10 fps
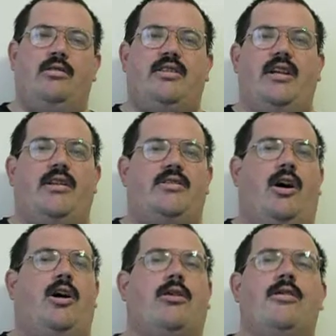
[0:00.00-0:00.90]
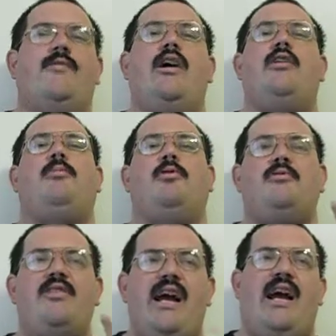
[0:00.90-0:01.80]
Tickets are available
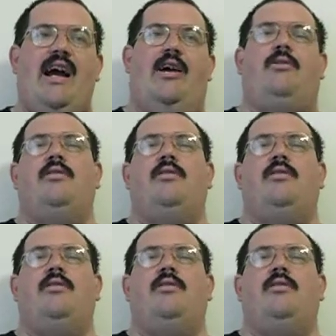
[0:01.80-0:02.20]
now.